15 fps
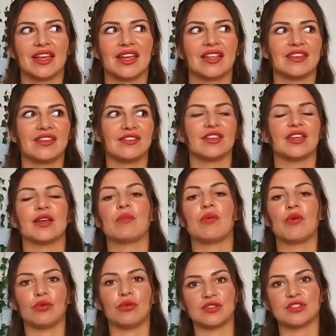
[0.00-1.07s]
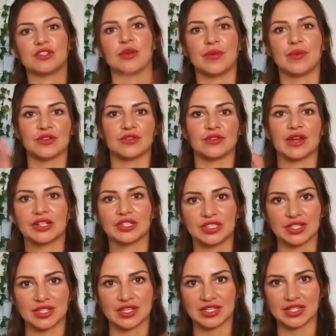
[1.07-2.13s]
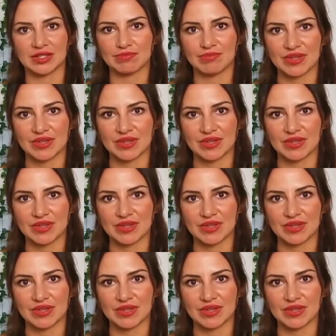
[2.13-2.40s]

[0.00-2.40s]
and you get pulled in so many directions.